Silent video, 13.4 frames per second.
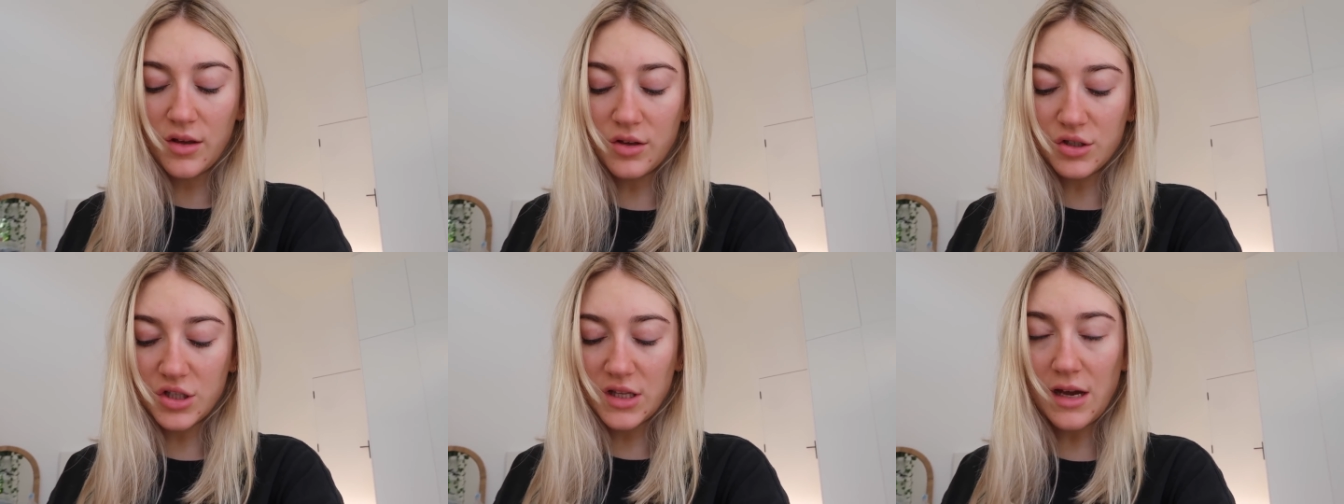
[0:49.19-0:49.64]

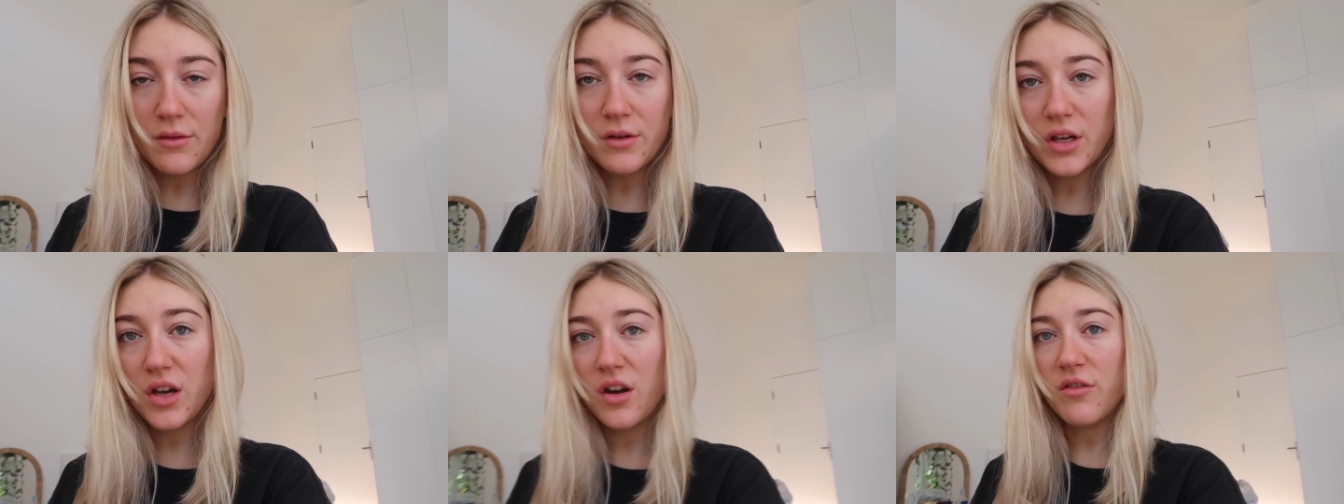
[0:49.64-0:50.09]
Usually that
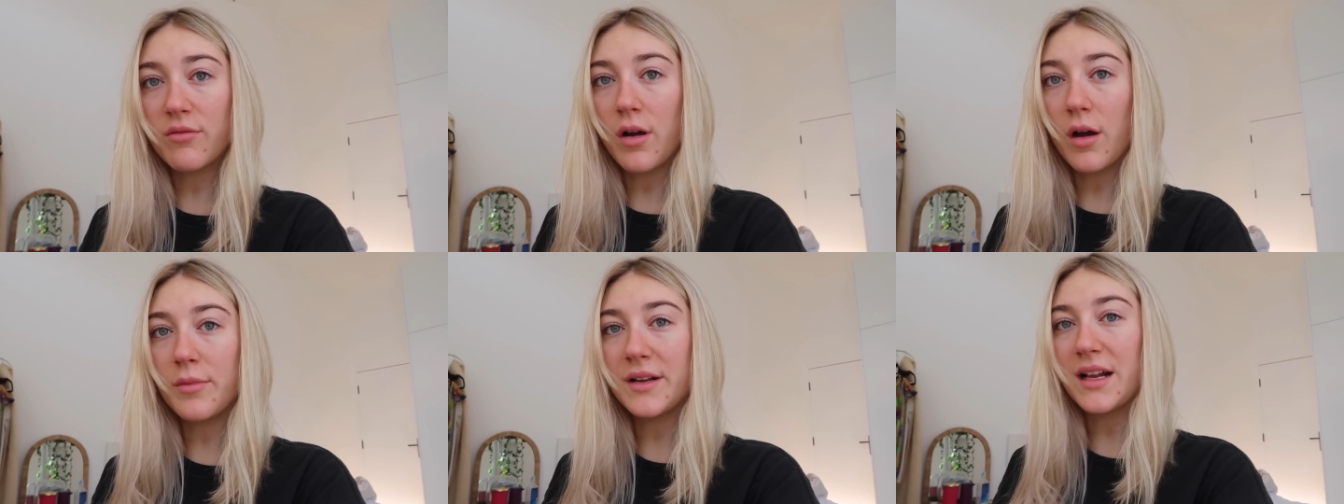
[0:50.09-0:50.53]
would occur of
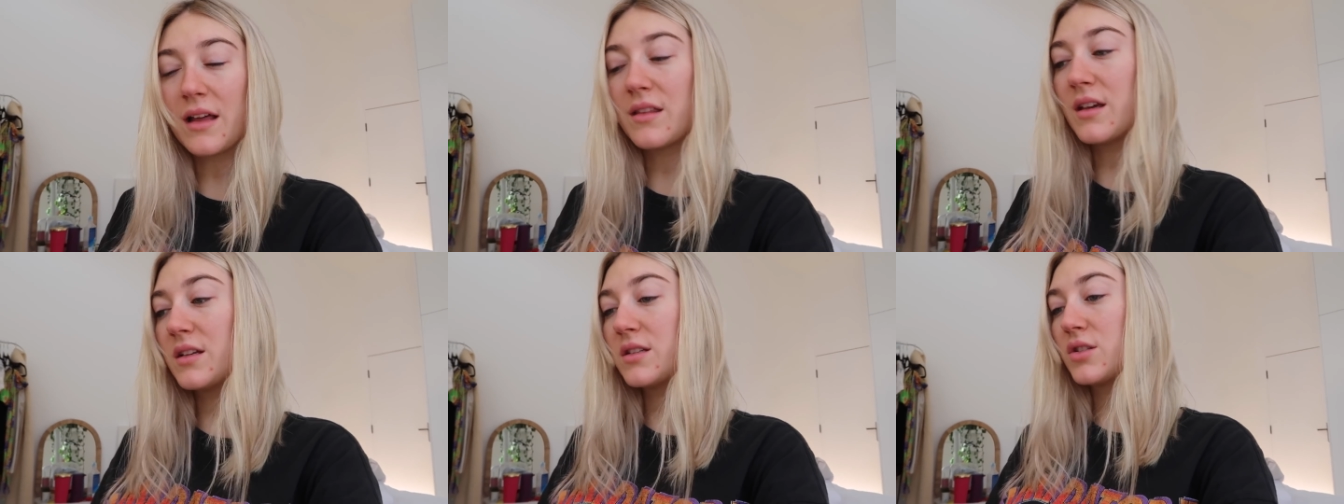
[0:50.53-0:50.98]
probably
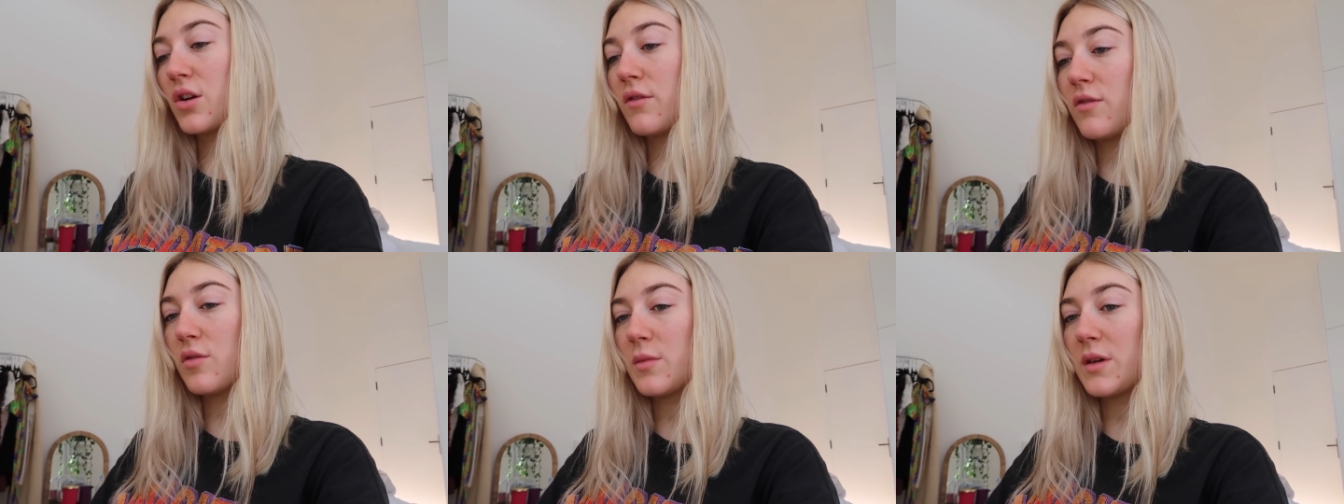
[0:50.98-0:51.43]
nothing,
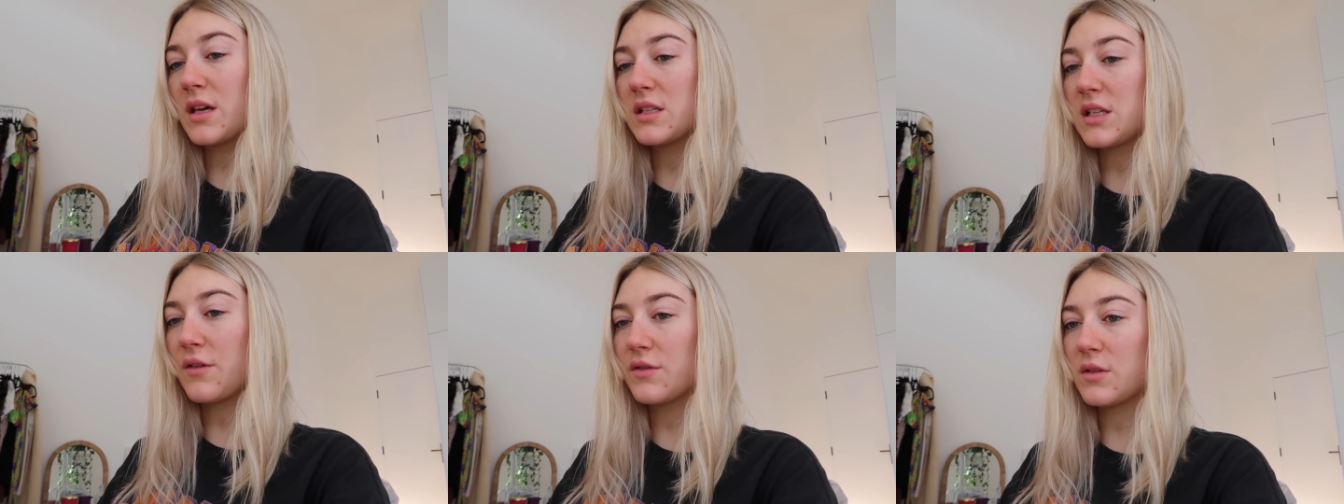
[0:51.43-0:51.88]
so filming
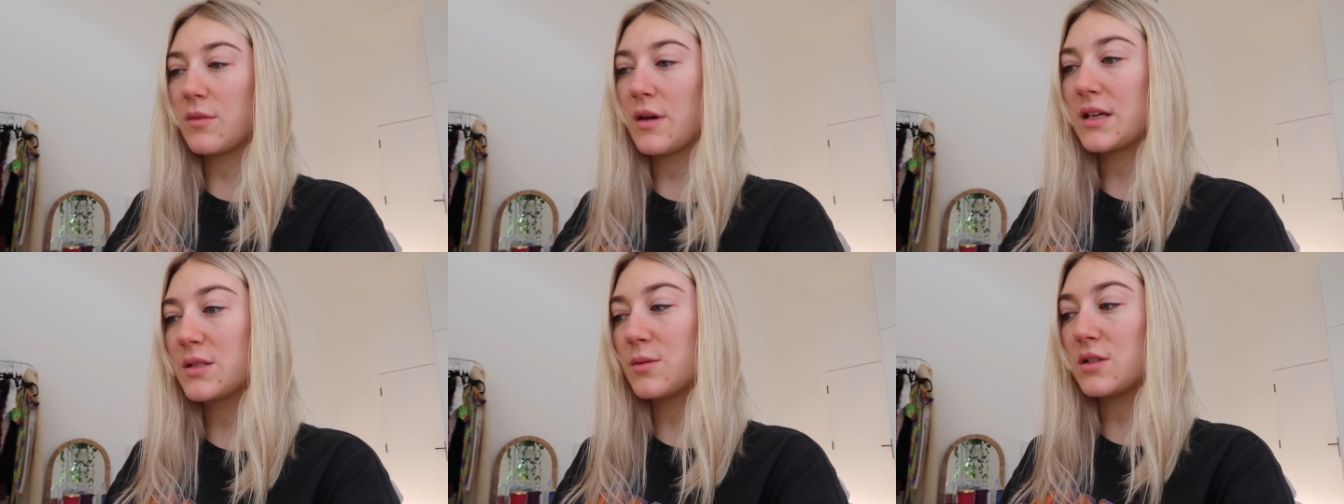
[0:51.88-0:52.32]
it definitely
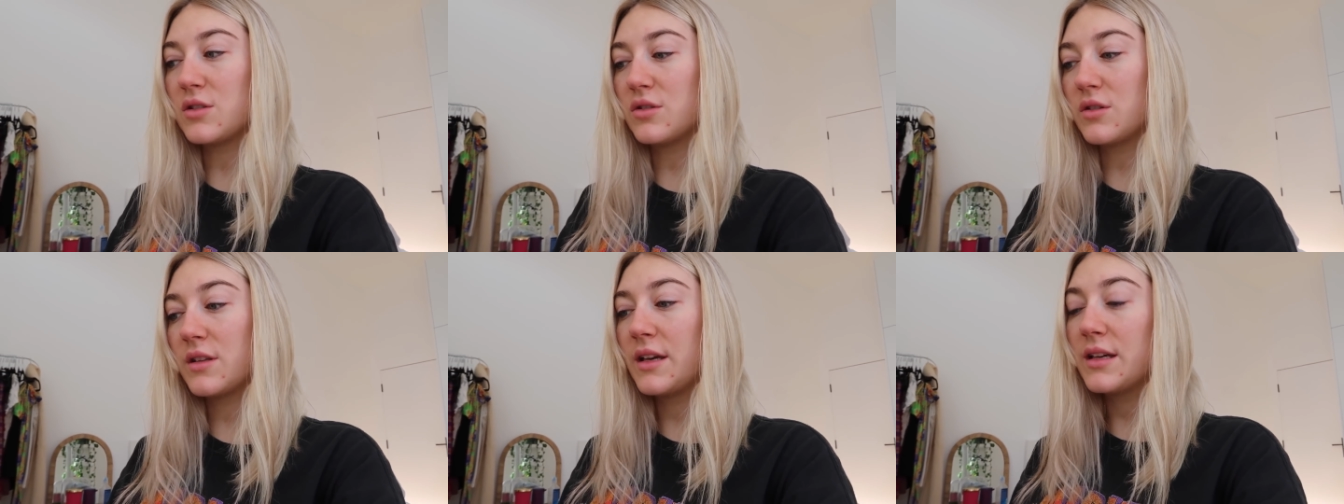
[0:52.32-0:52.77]
makes me
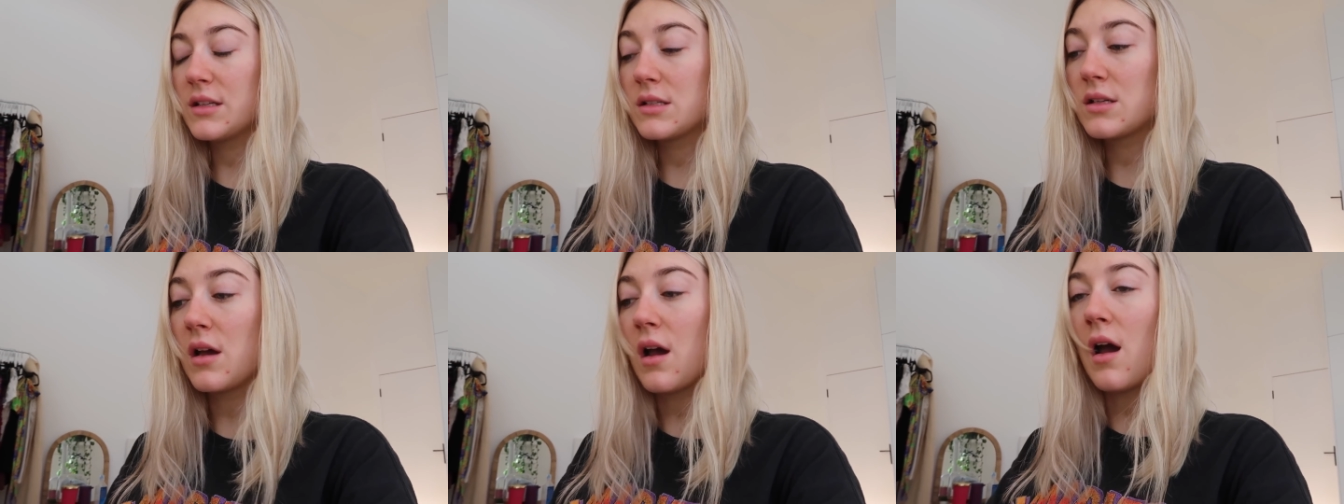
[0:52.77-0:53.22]
do
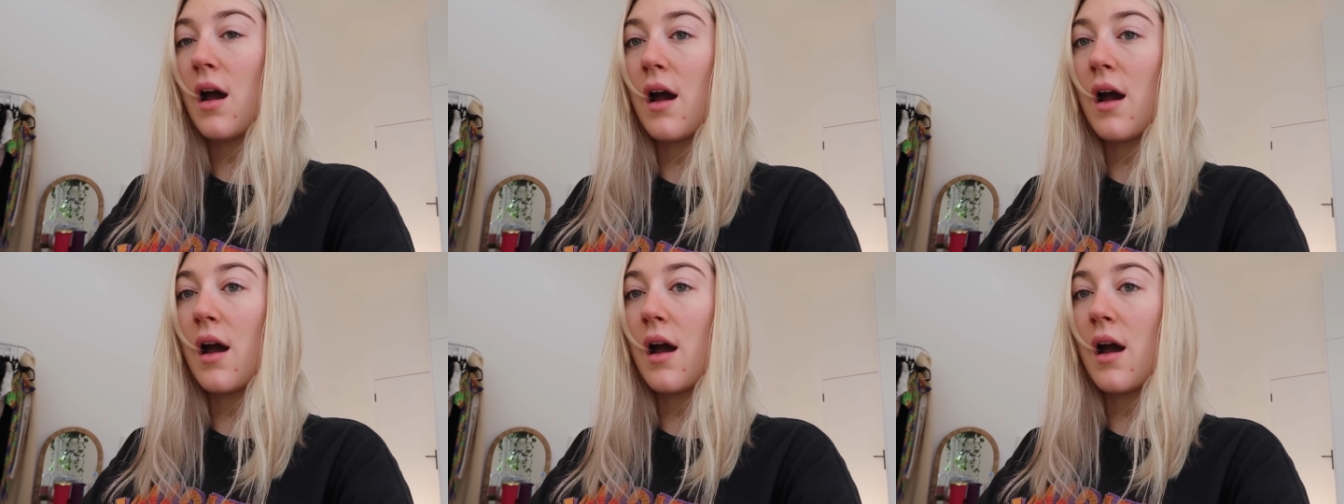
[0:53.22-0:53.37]
things.